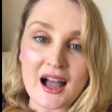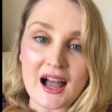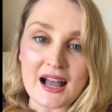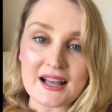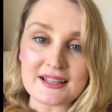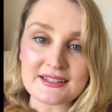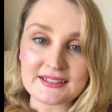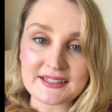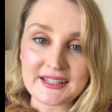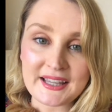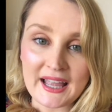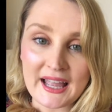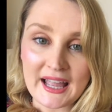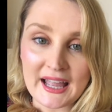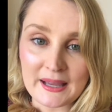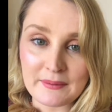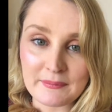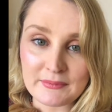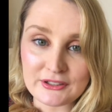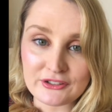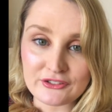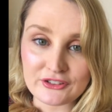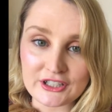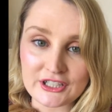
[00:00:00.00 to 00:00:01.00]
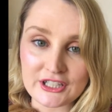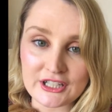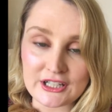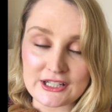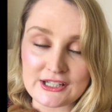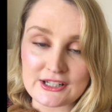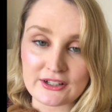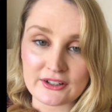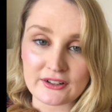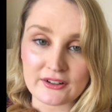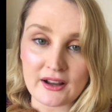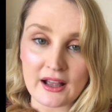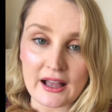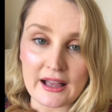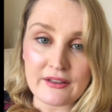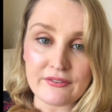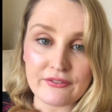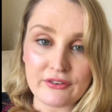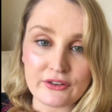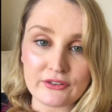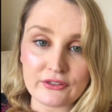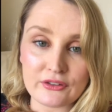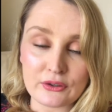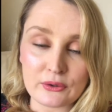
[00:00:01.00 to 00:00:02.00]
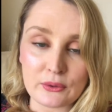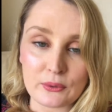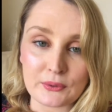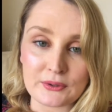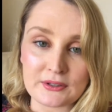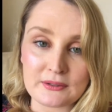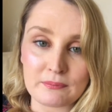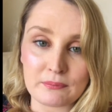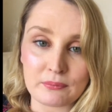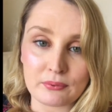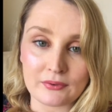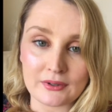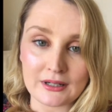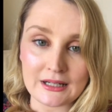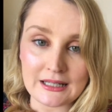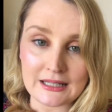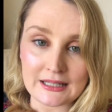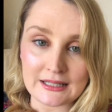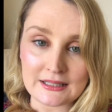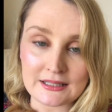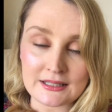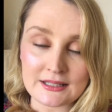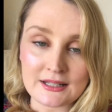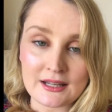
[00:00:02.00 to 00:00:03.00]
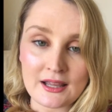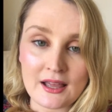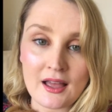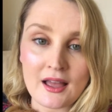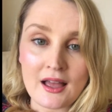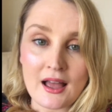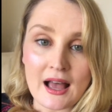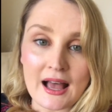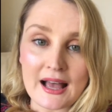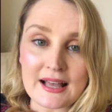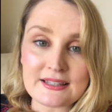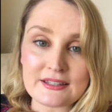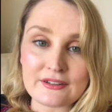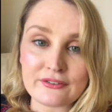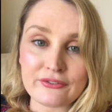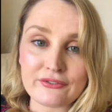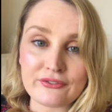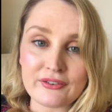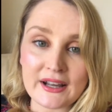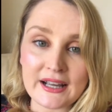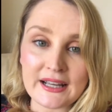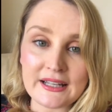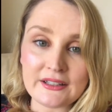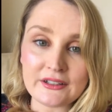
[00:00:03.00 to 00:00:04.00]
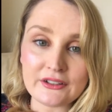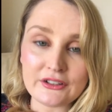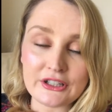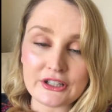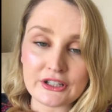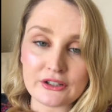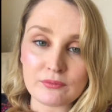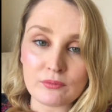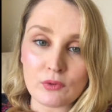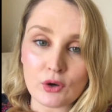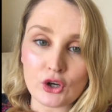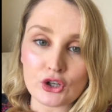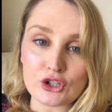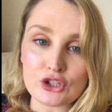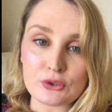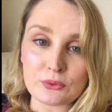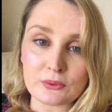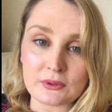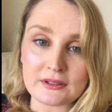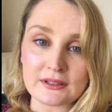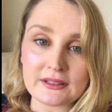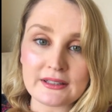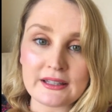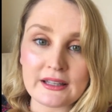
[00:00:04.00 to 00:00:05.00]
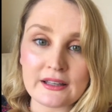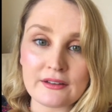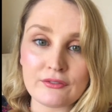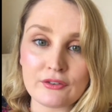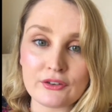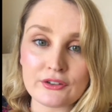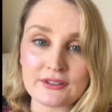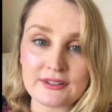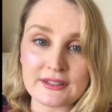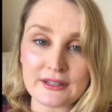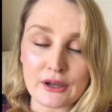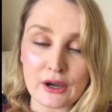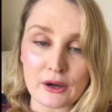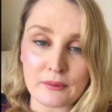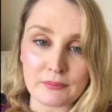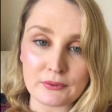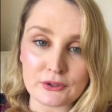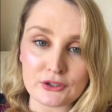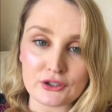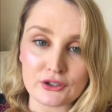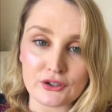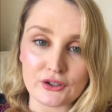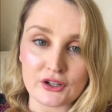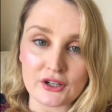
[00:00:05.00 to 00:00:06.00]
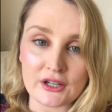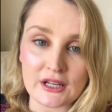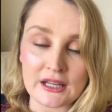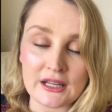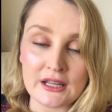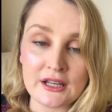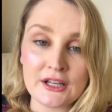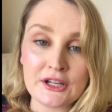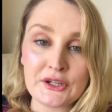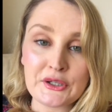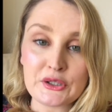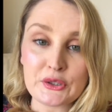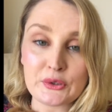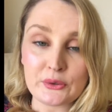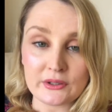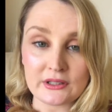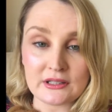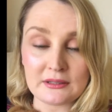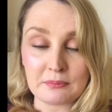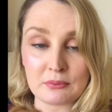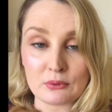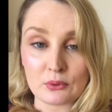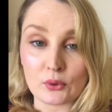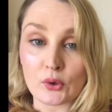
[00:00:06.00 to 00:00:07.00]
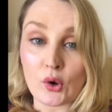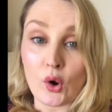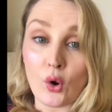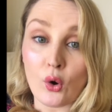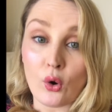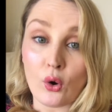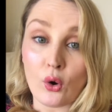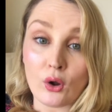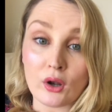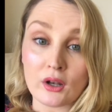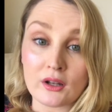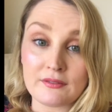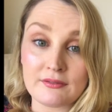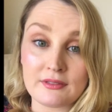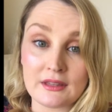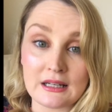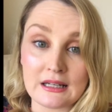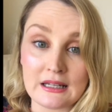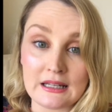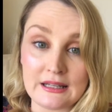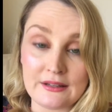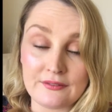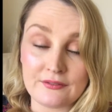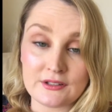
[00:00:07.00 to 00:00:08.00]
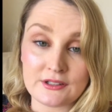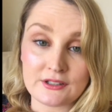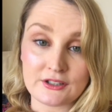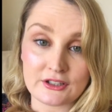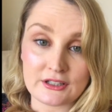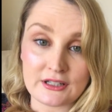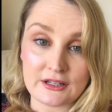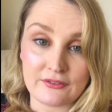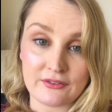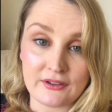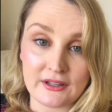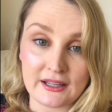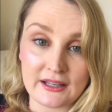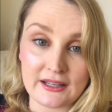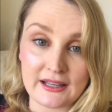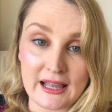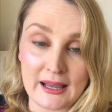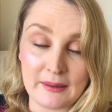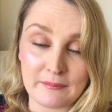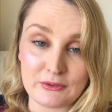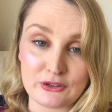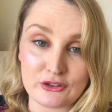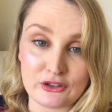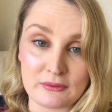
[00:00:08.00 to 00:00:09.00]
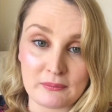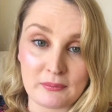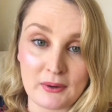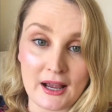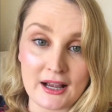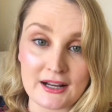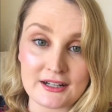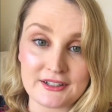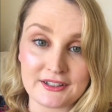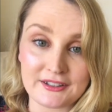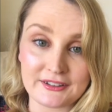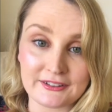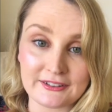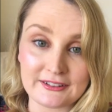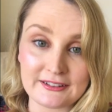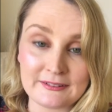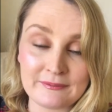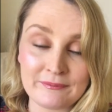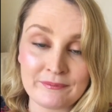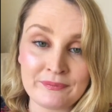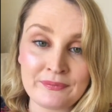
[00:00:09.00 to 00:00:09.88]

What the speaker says: As a chemistry teacher, I found the course brilliant, as a final year module gave us the opportunity to explore all of the leave and certificate chemistry practicals.